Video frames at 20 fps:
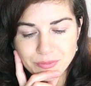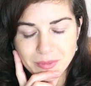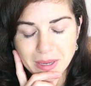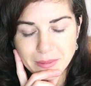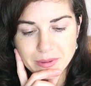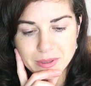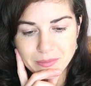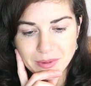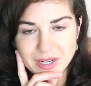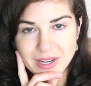
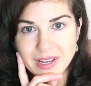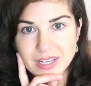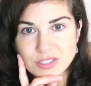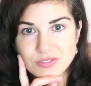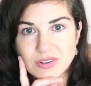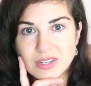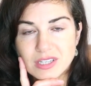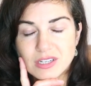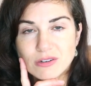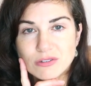maybe in my next
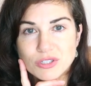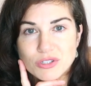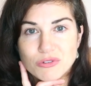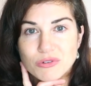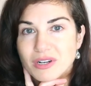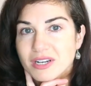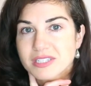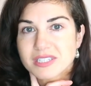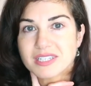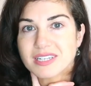video so
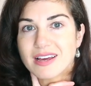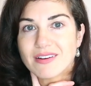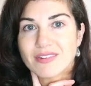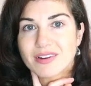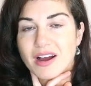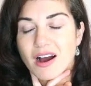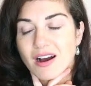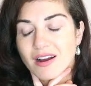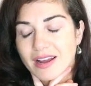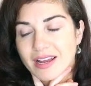you guys can have a
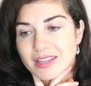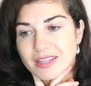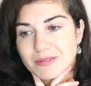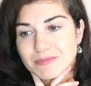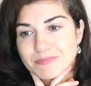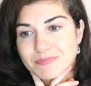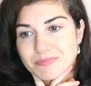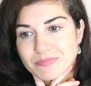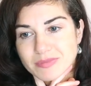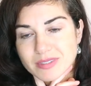gawk at
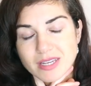them.